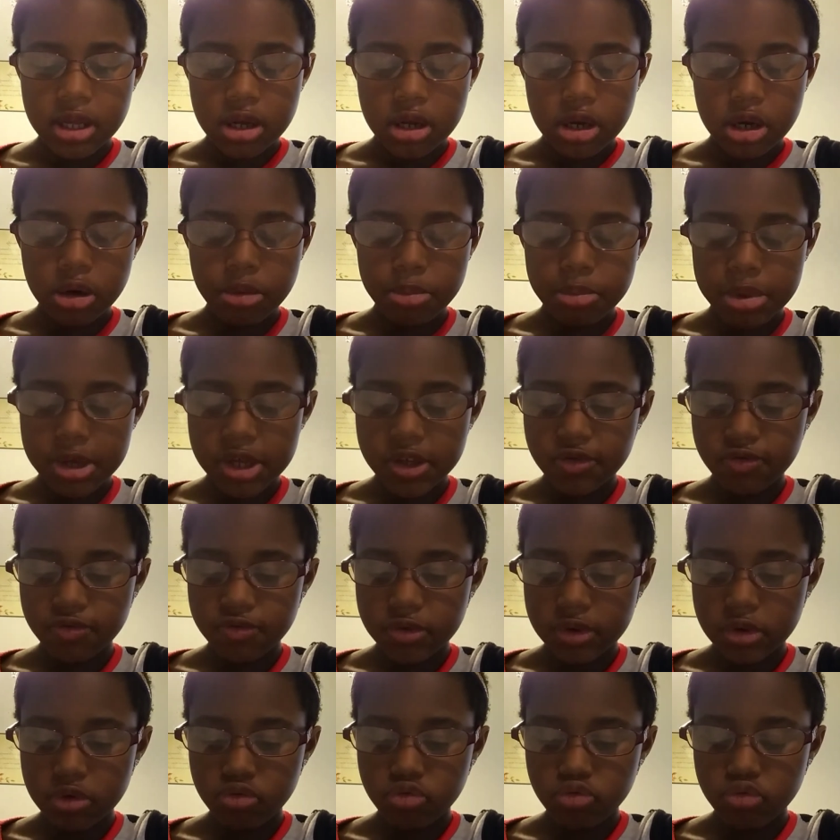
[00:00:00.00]
Her best
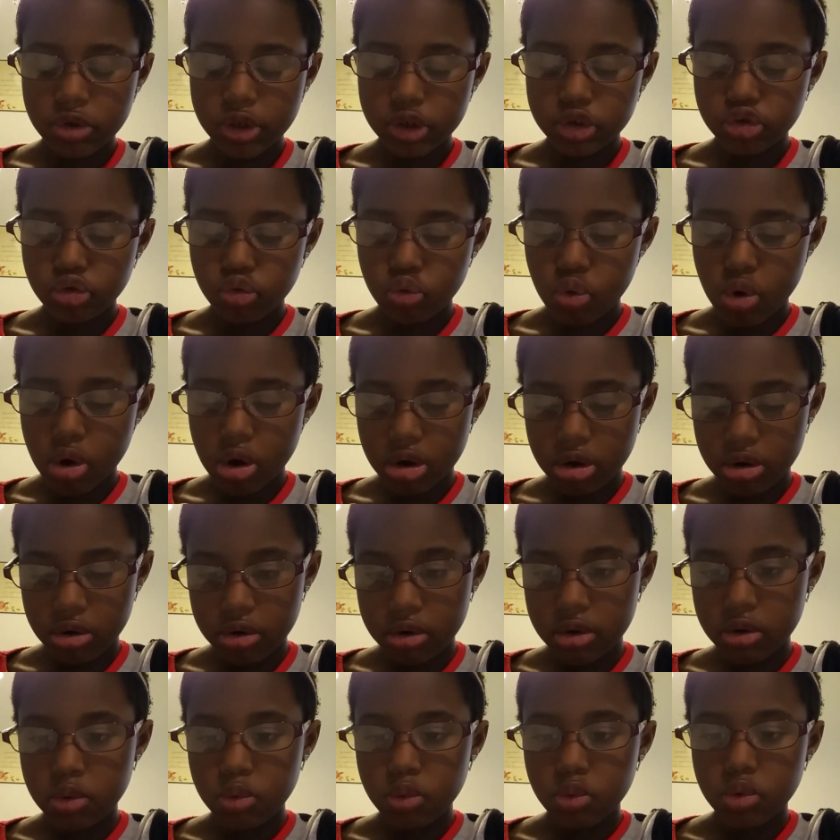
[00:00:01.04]
friend, Rachel
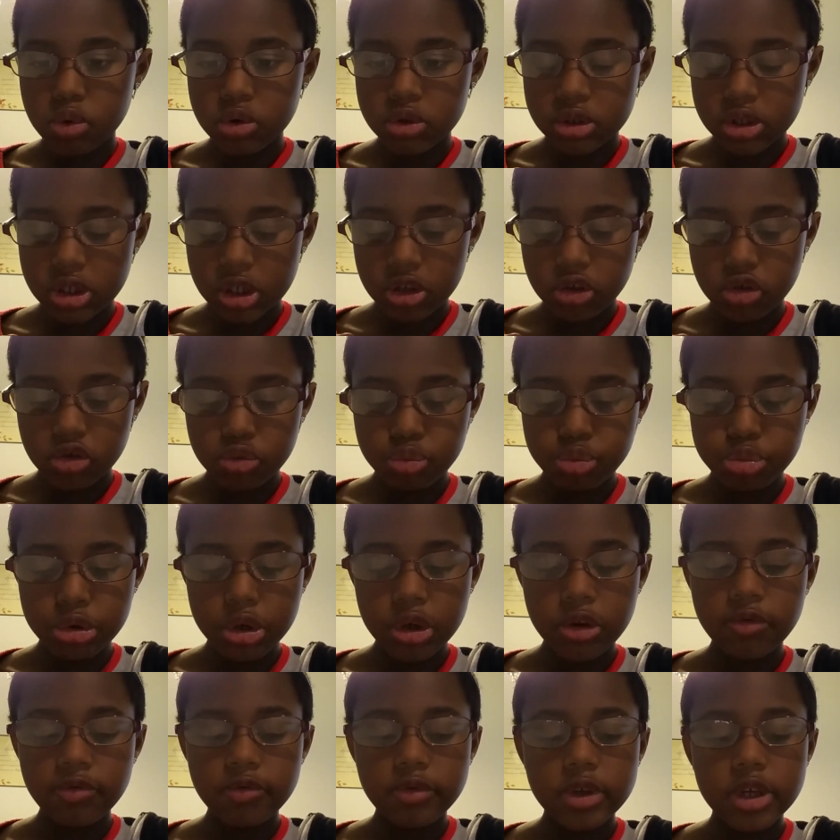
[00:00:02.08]
Walker, was a
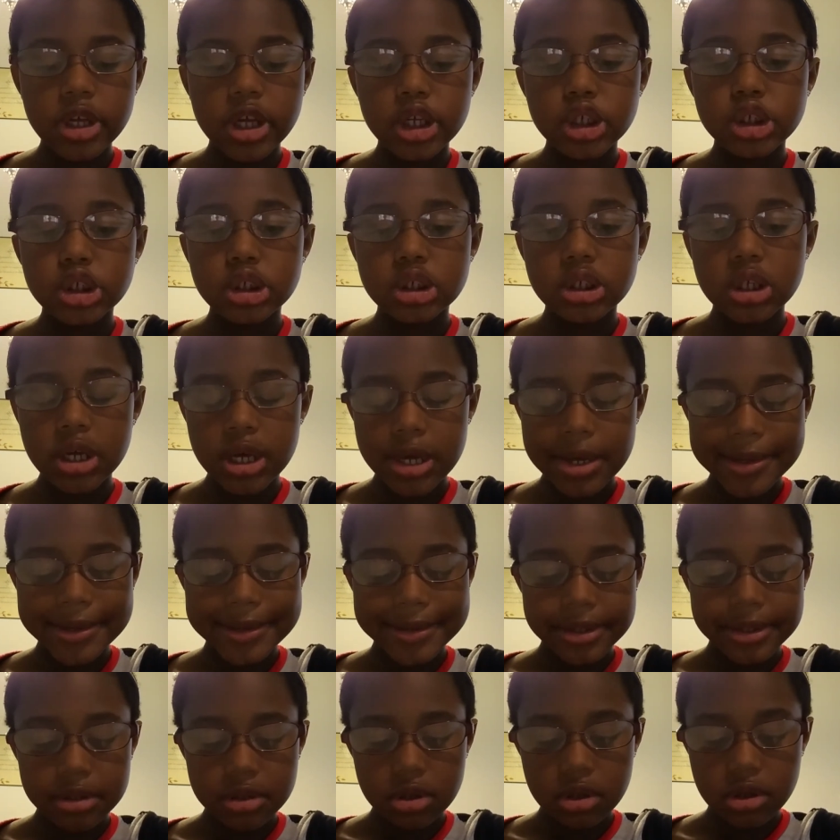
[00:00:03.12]
spring vacation,
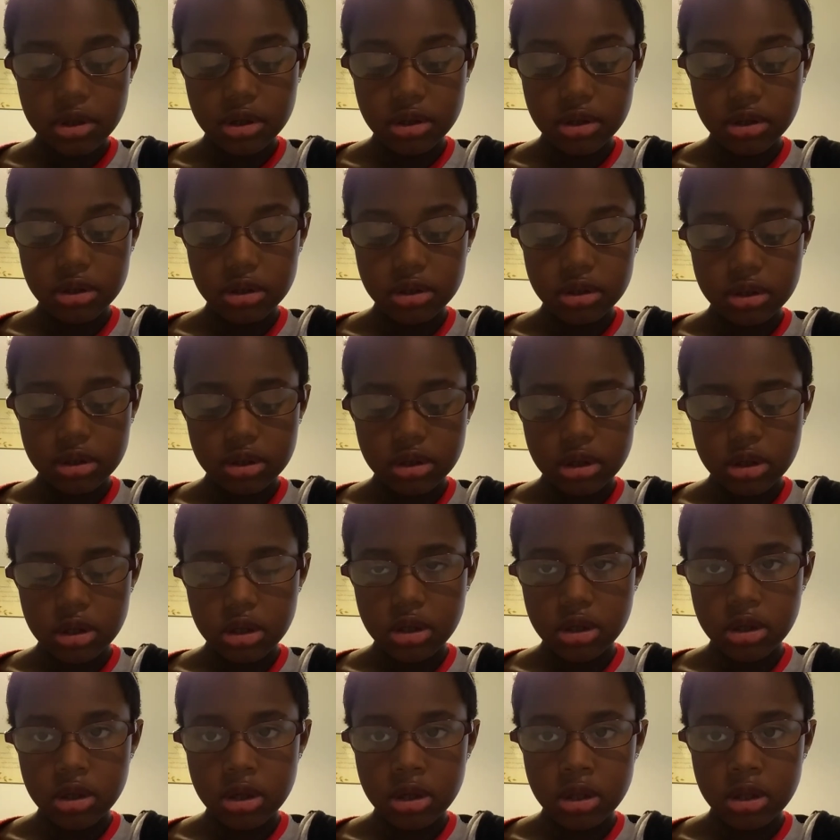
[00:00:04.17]

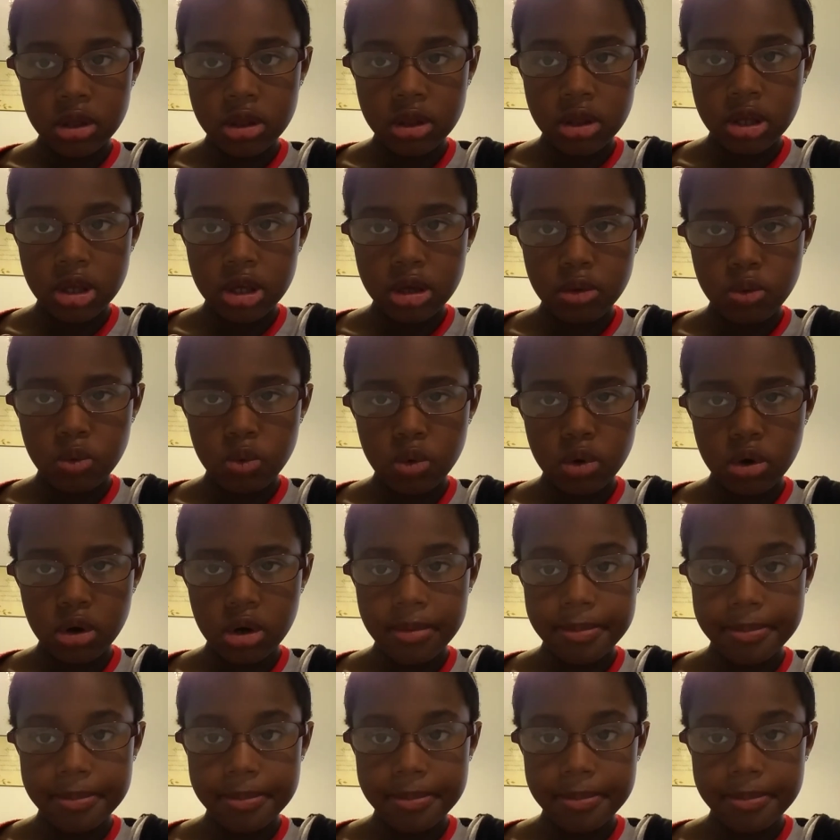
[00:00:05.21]
and they were